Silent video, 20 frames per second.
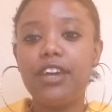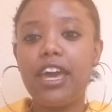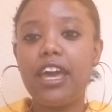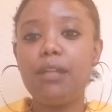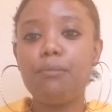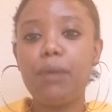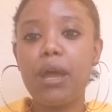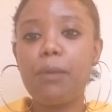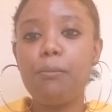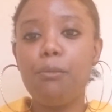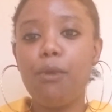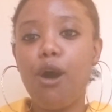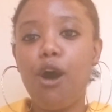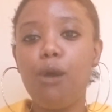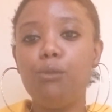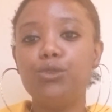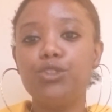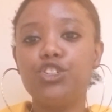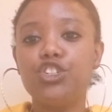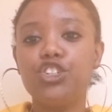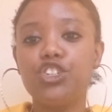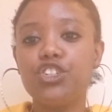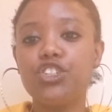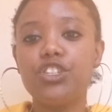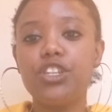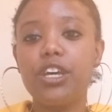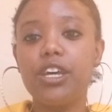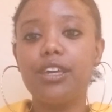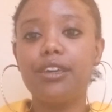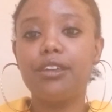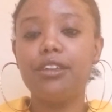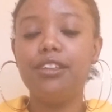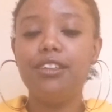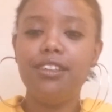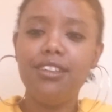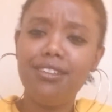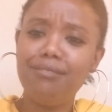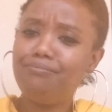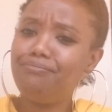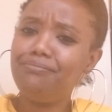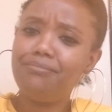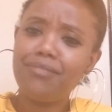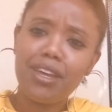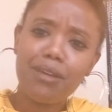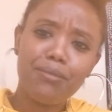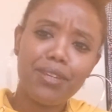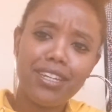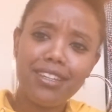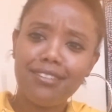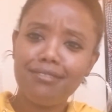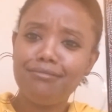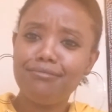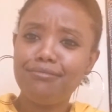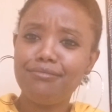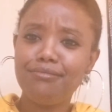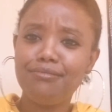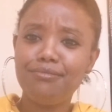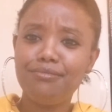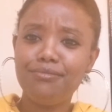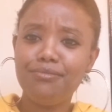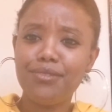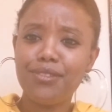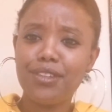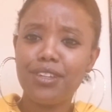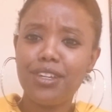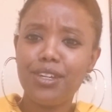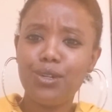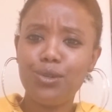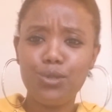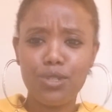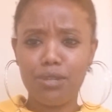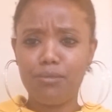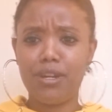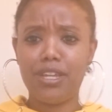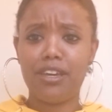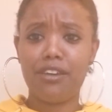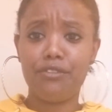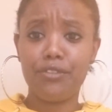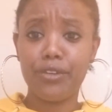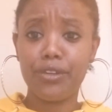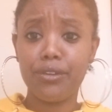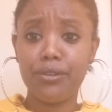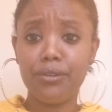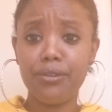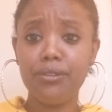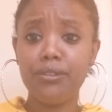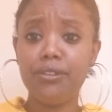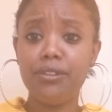And my mom was just like, I mean, who's going to buy that for you?